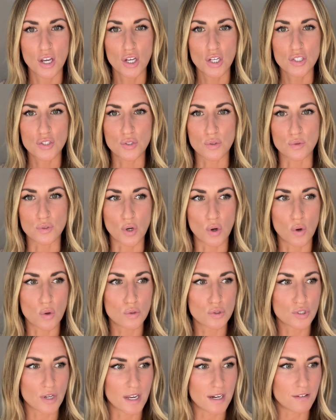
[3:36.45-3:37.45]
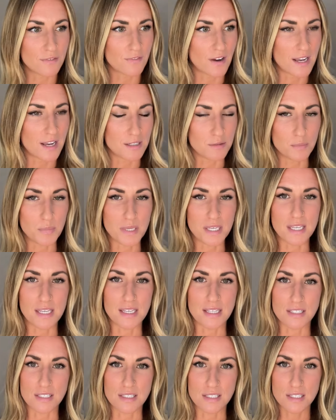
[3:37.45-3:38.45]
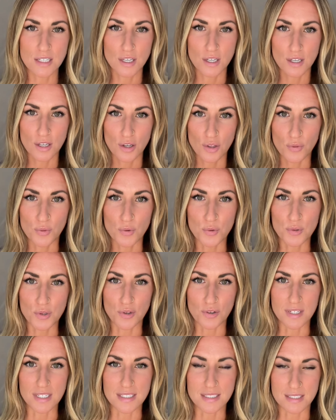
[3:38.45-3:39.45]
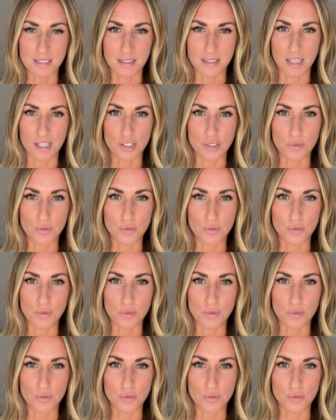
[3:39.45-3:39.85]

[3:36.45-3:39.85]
So don't try to find peace through your intellect.